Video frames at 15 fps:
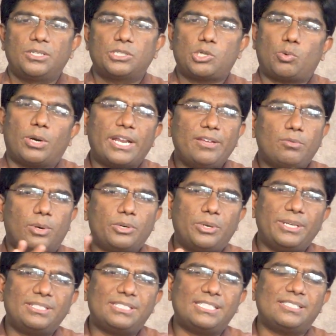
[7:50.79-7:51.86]
So what I want
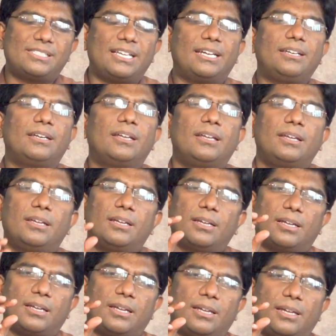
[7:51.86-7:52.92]
to insist that
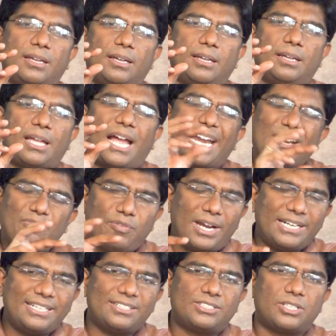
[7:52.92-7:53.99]

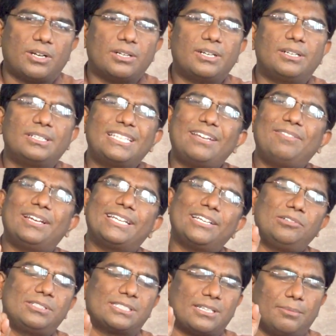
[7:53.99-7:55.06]
anaphylactic shock, they will
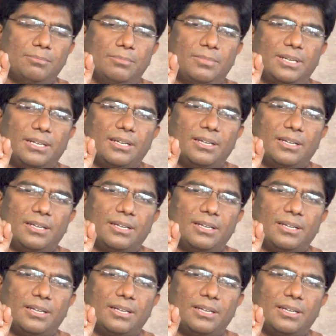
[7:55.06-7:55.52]
give some